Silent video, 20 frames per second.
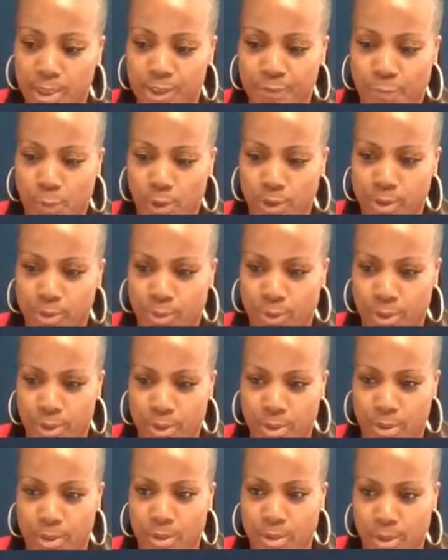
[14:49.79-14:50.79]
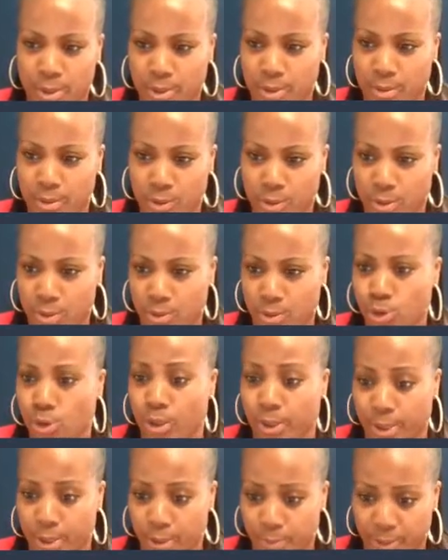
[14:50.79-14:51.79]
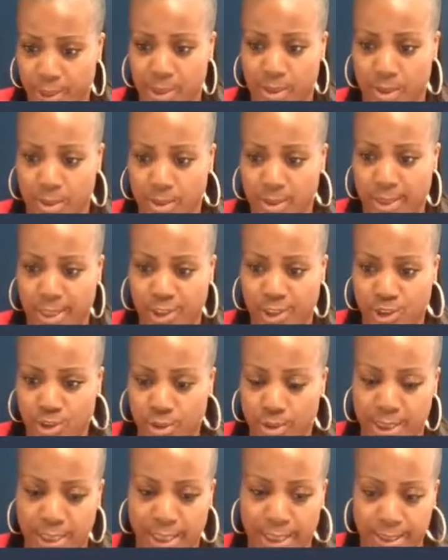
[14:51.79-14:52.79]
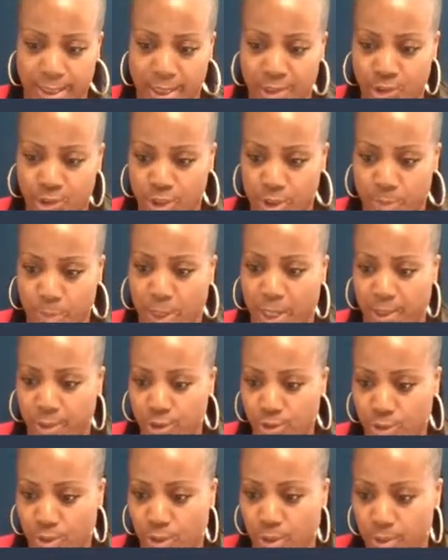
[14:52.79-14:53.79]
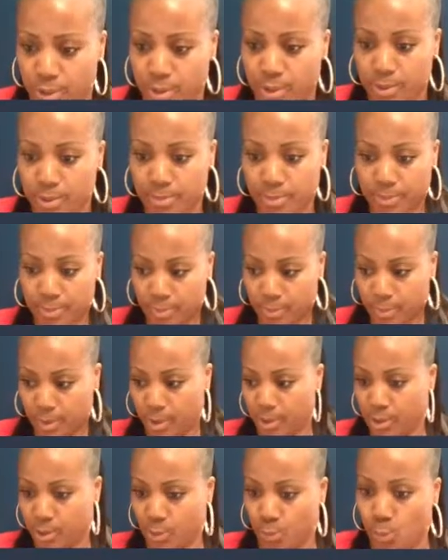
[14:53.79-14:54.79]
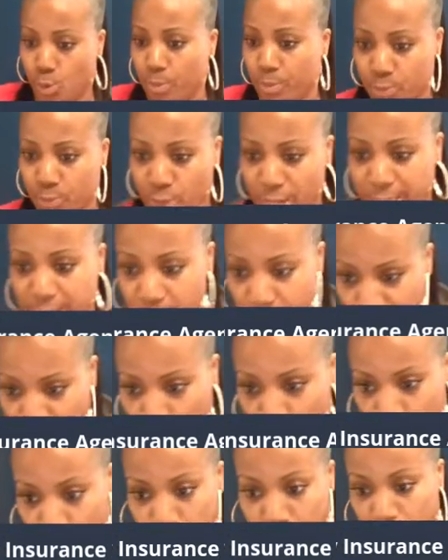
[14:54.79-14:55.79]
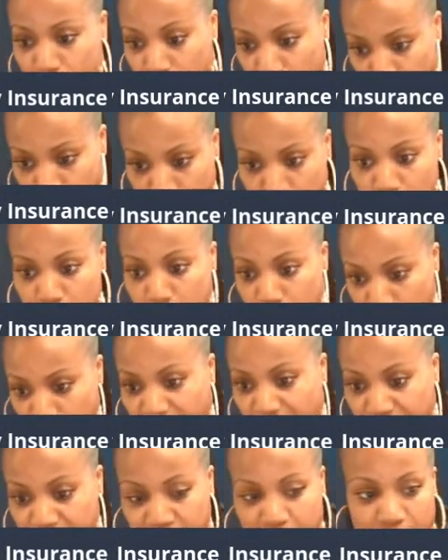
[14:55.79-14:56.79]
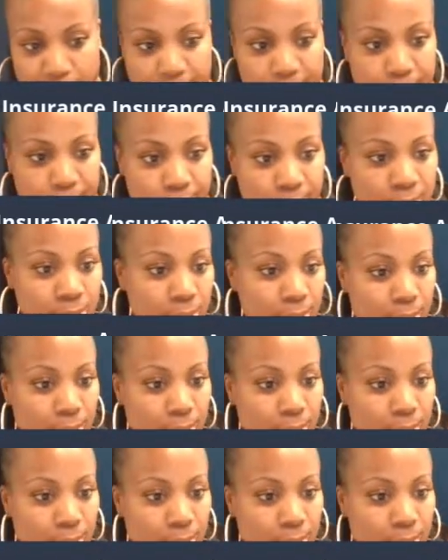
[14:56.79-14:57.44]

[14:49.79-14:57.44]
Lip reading: as far as starting your trucking business, I should say, not just box trucks, because the woman writes for everything.